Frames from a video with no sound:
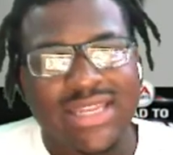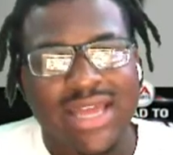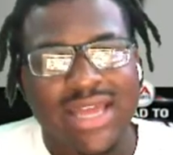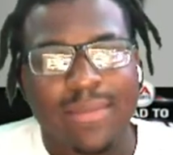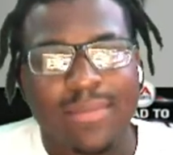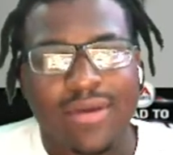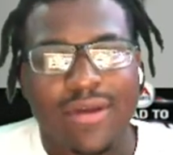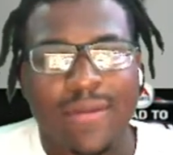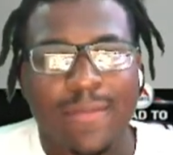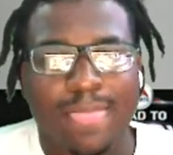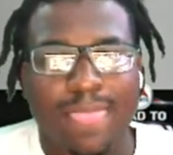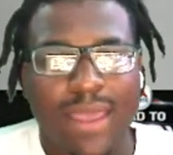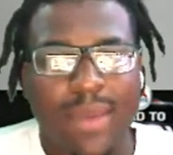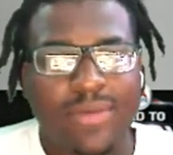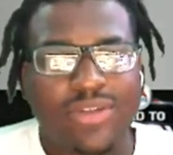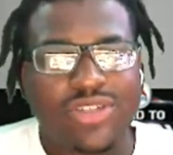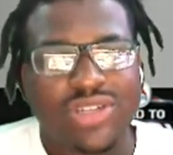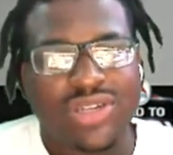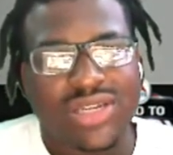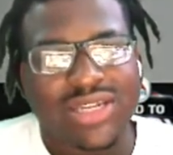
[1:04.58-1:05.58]
hit the like button
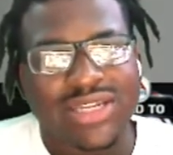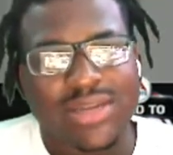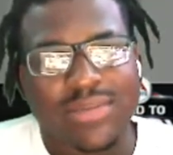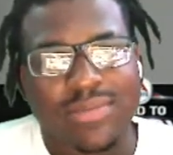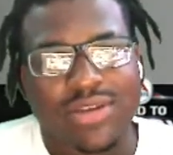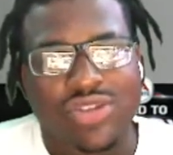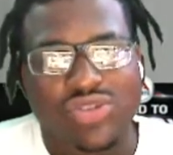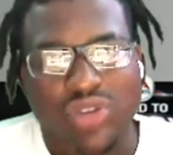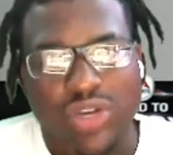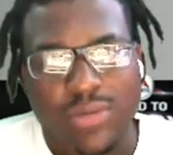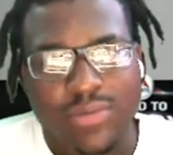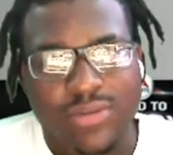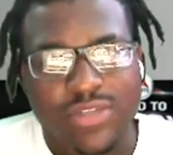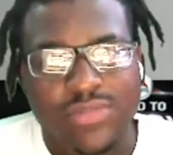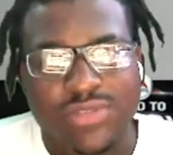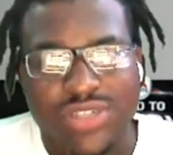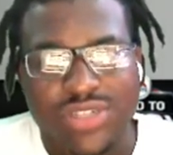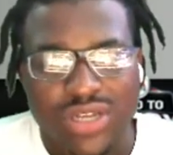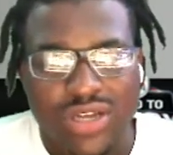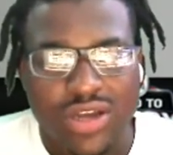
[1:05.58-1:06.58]
and be sure to click the bell so the
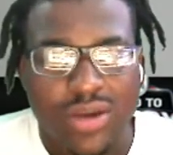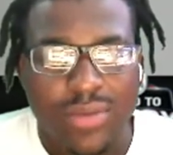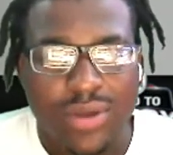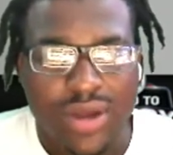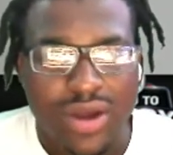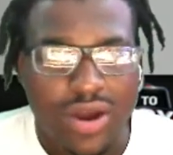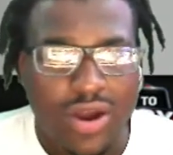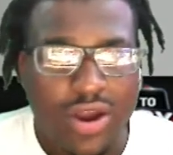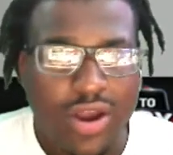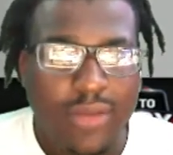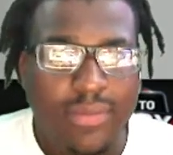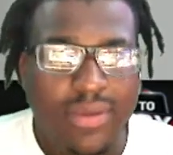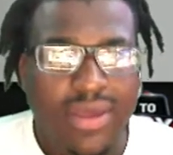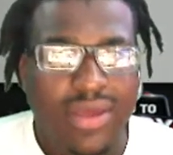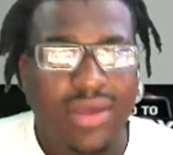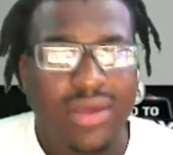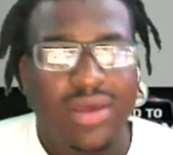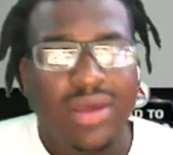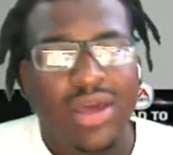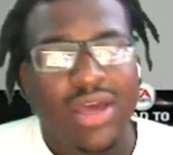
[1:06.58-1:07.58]
post be sure to comment all right
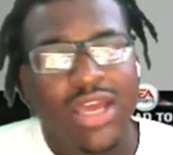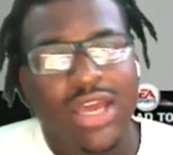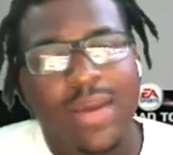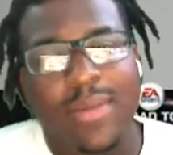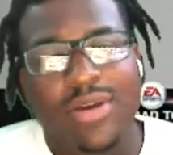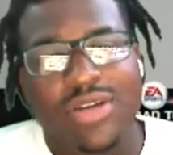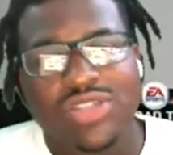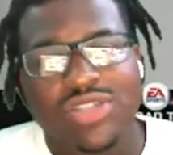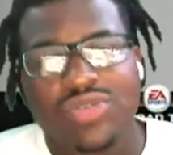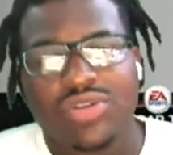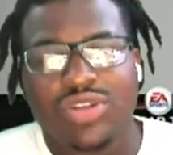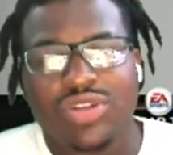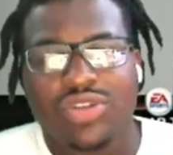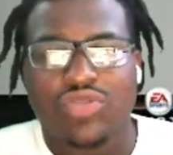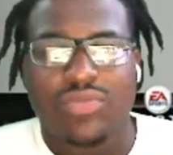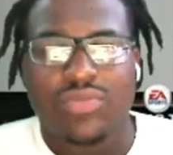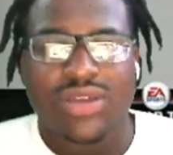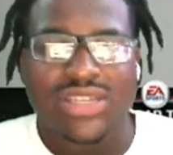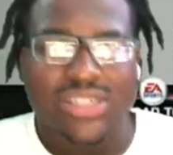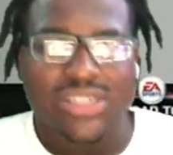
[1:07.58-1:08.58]
man y'all boys know what to
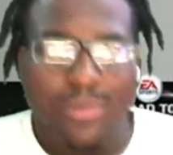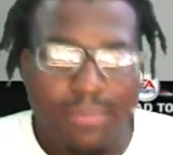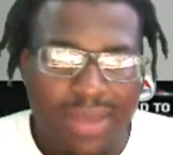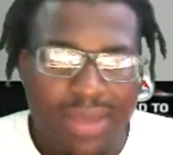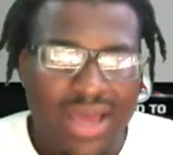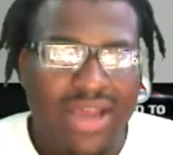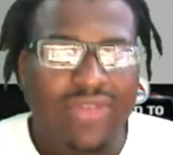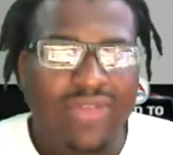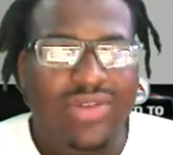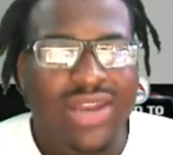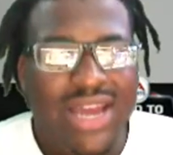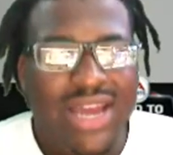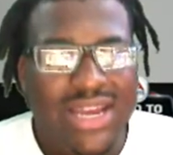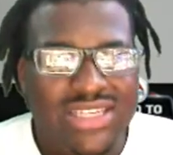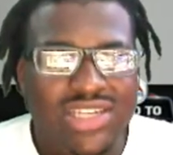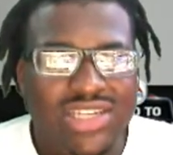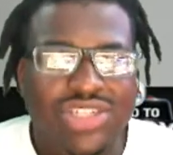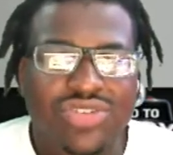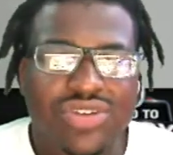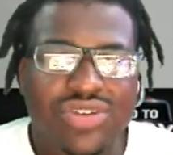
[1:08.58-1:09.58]
do man sit back
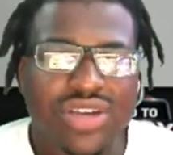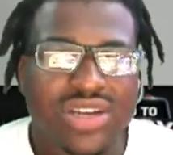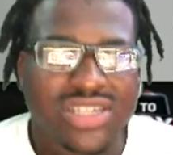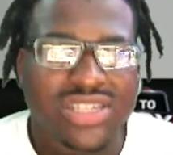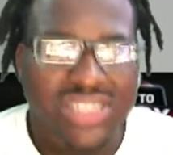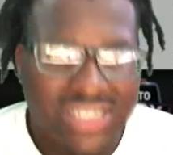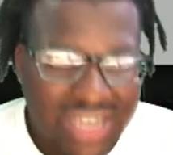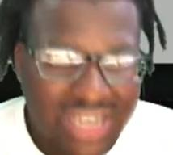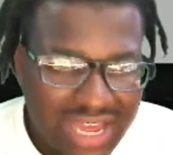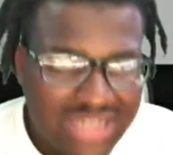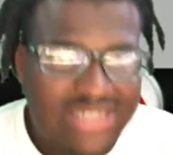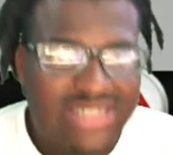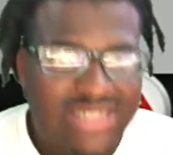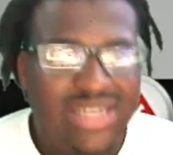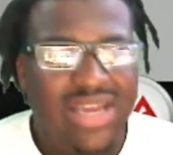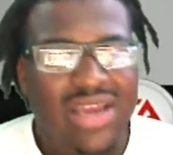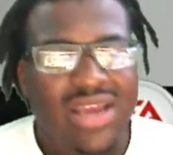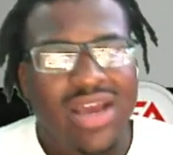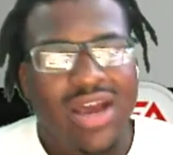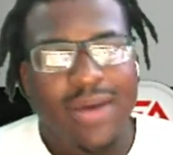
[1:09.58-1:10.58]
relax and enjoy y'all
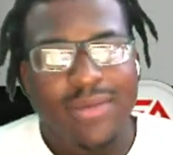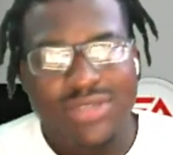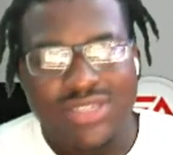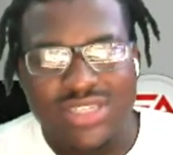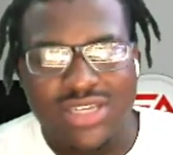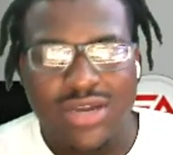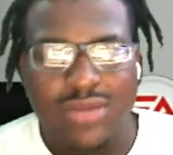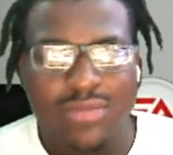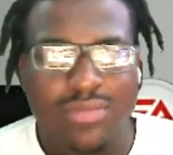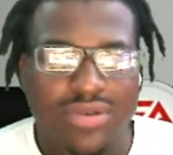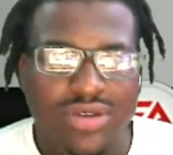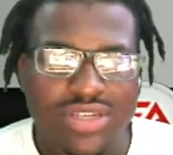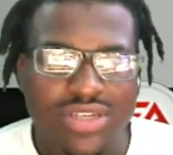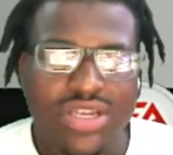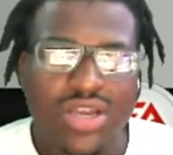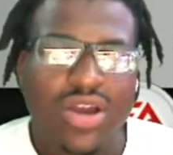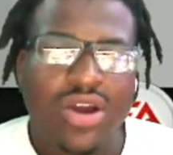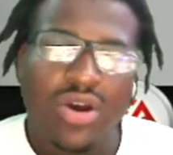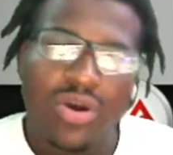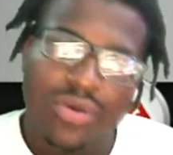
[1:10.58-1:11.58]
snacks i'm gonna see y'all
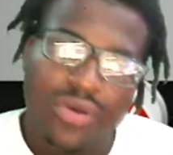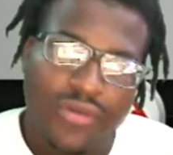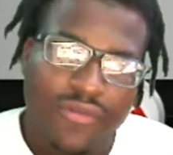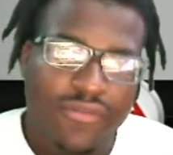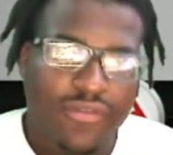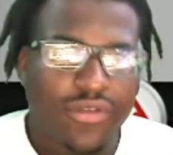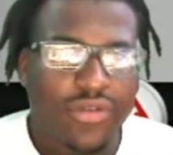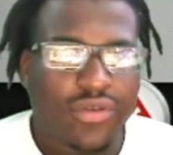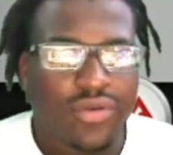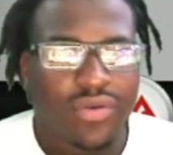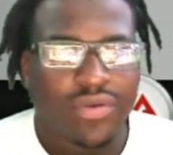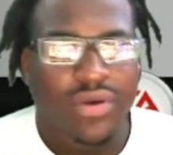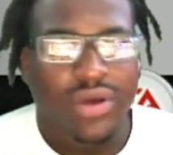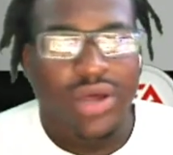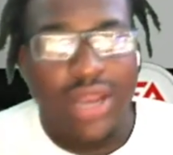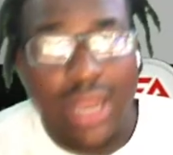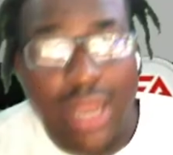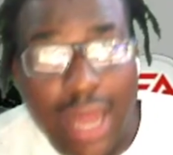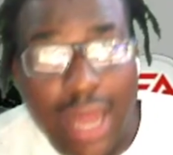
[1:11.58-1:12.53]
boys on the field